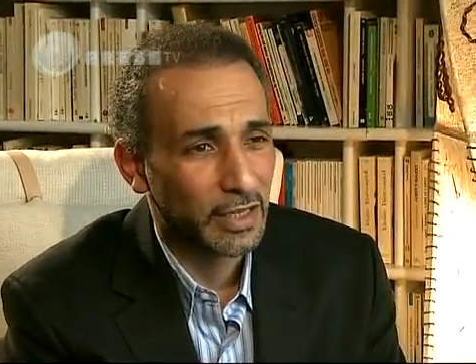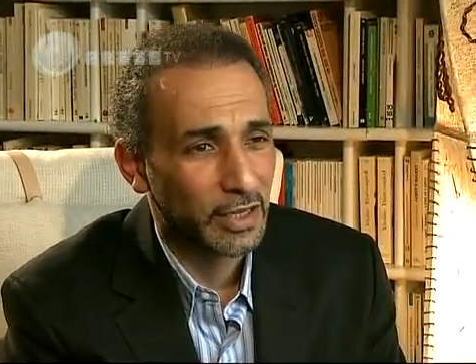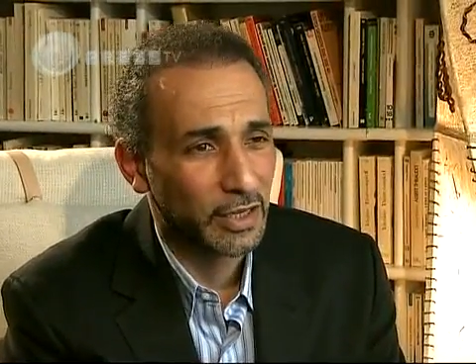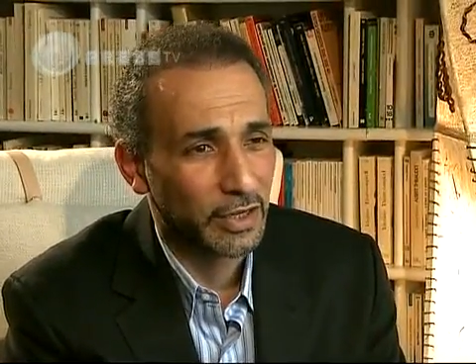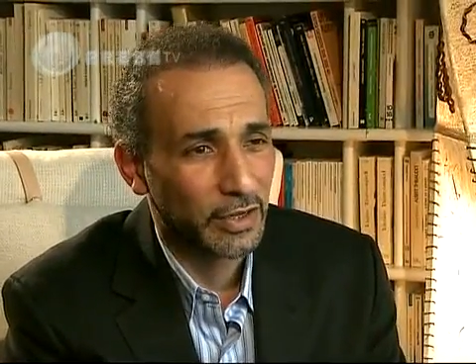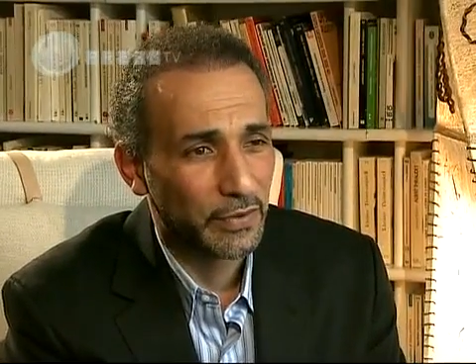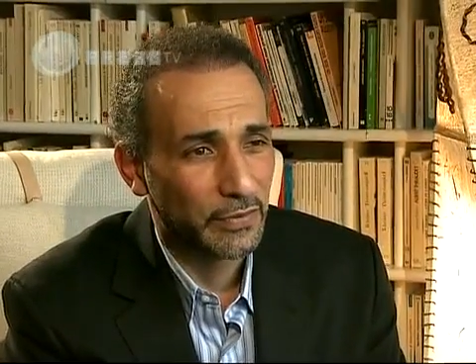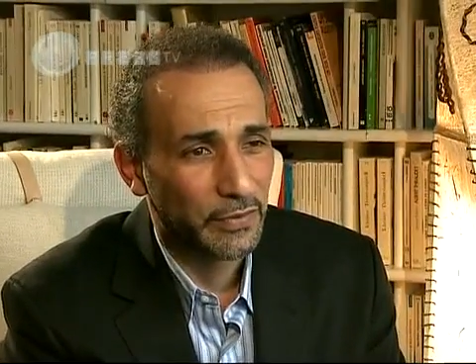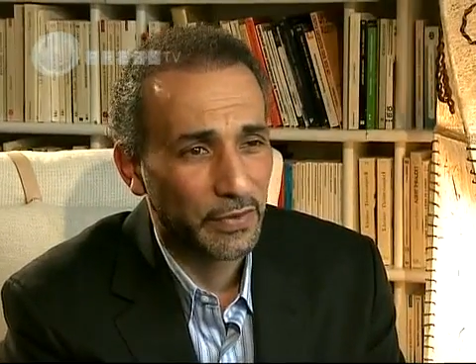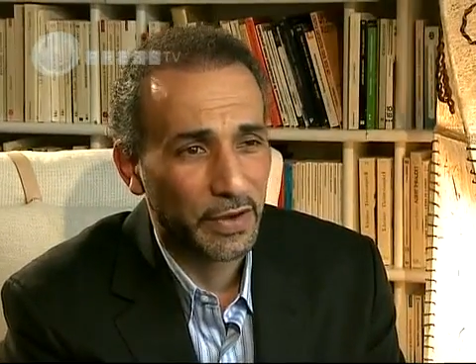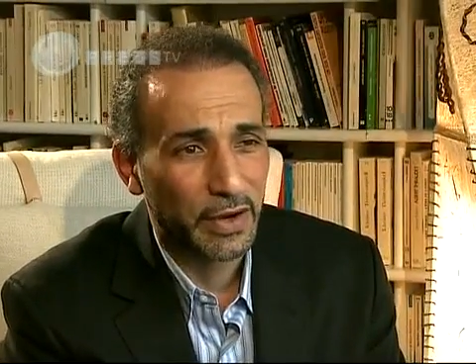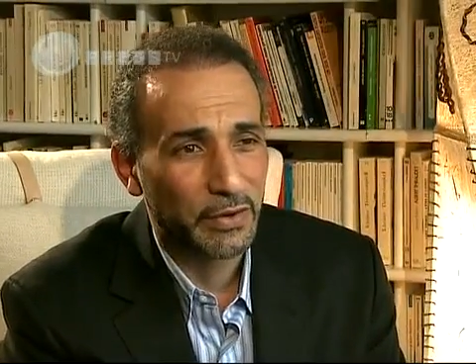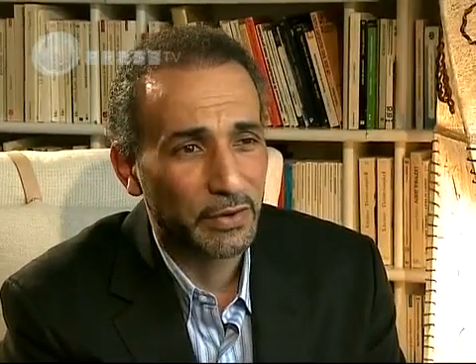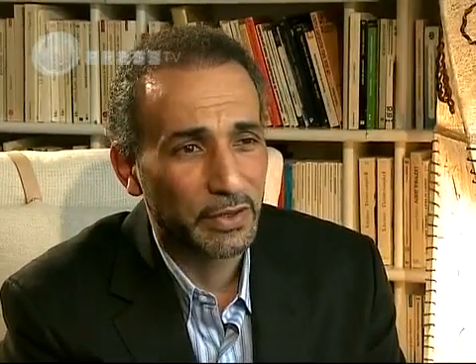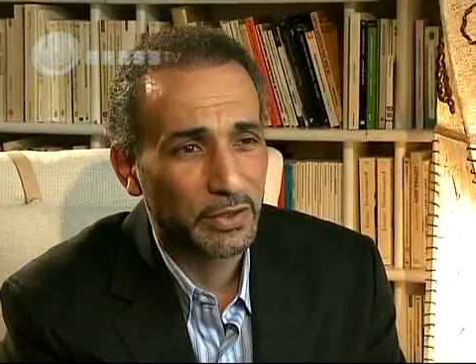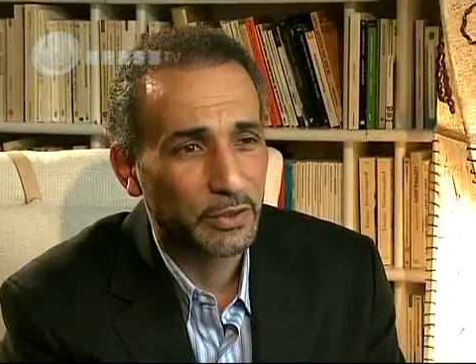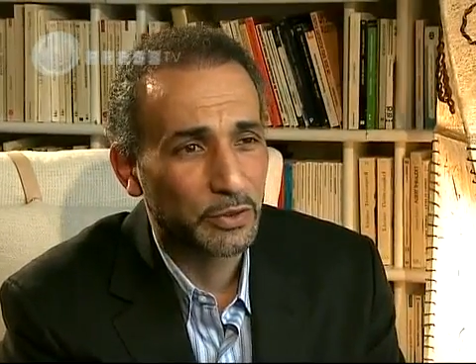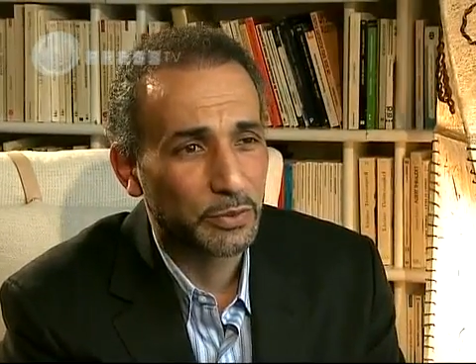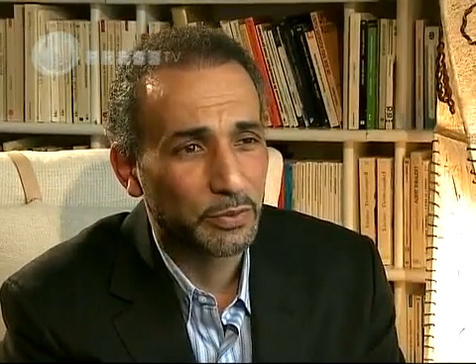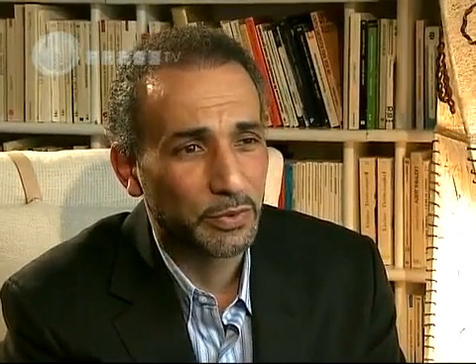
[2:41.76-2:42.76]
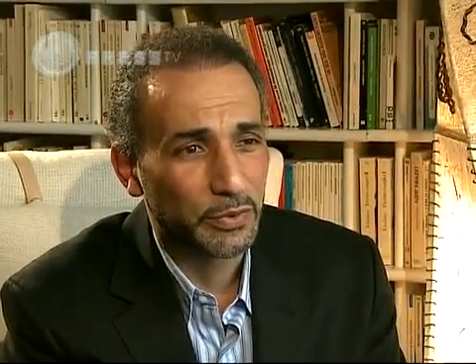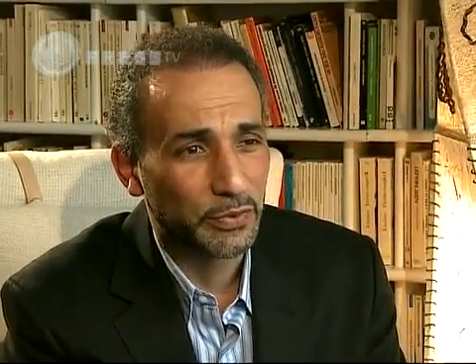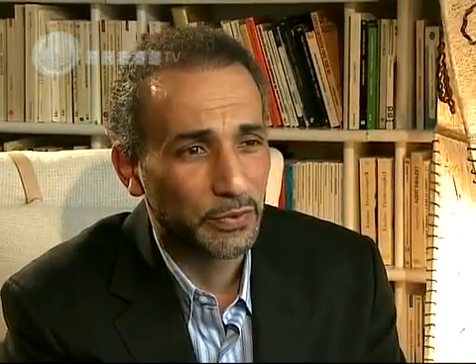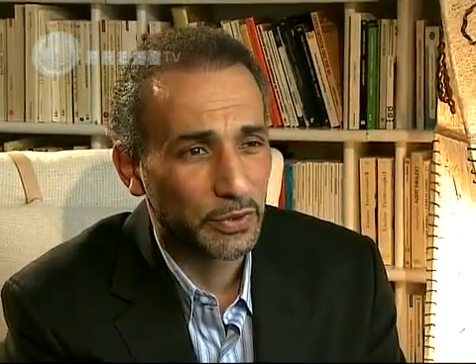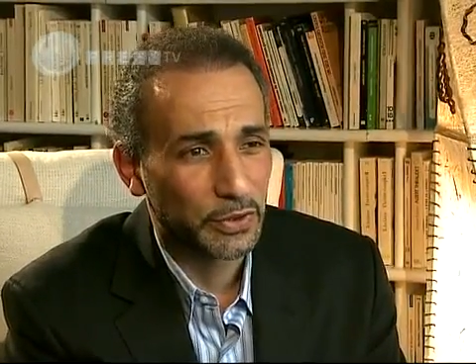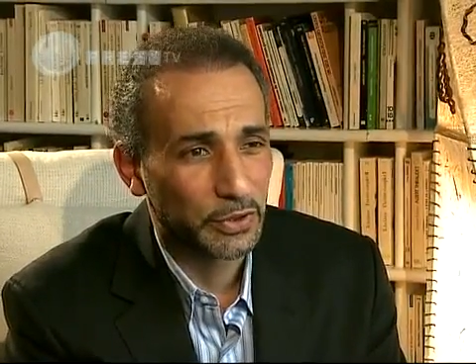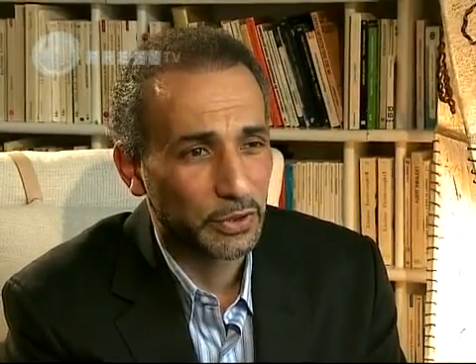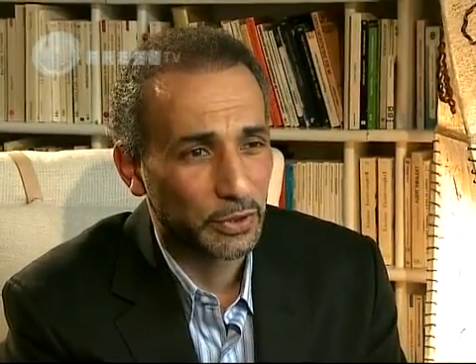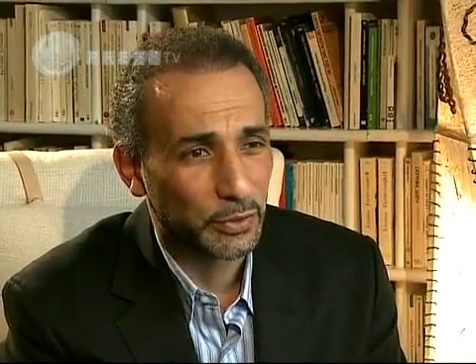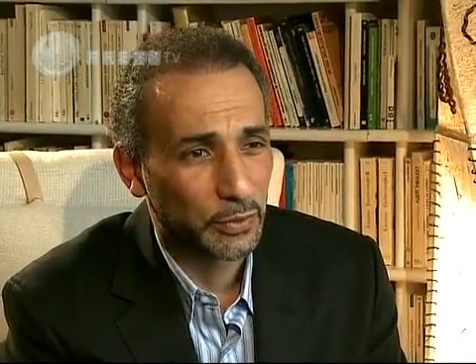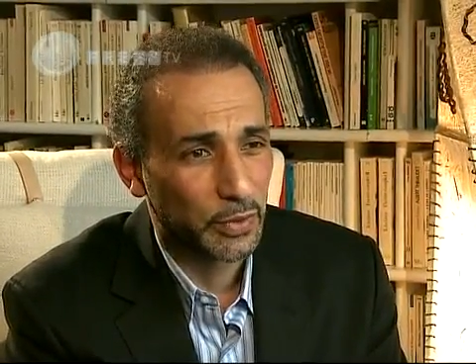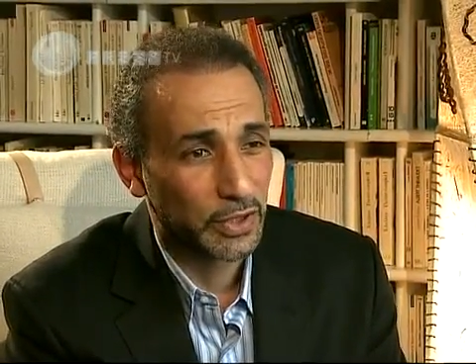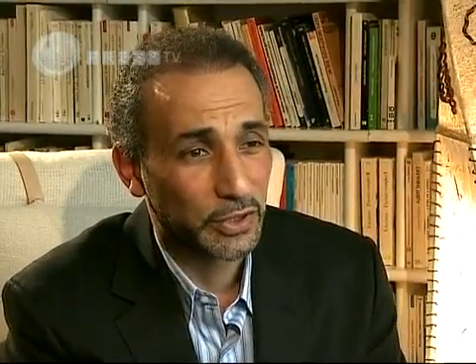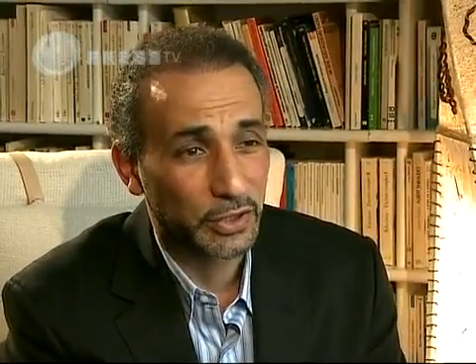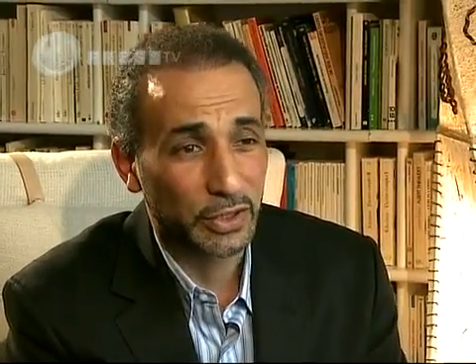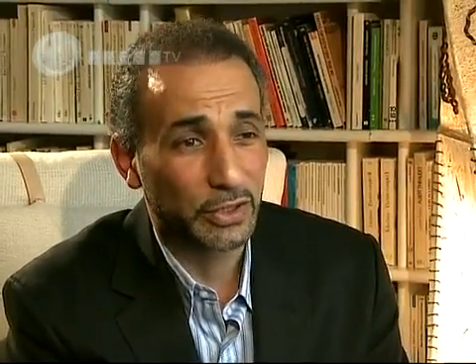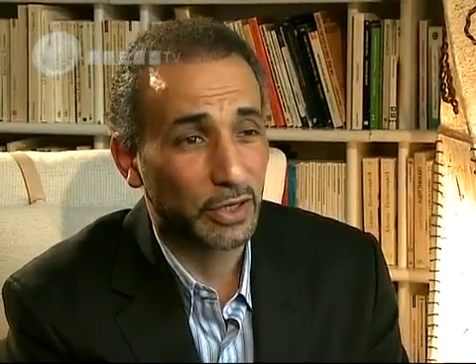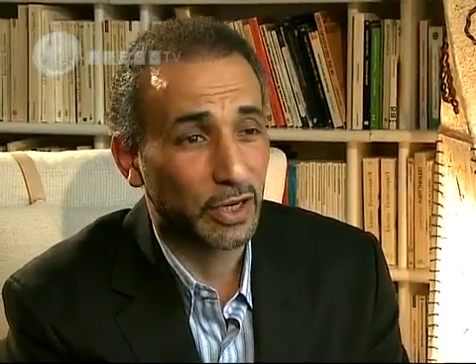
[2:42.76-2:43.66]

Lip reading: very superficial questions,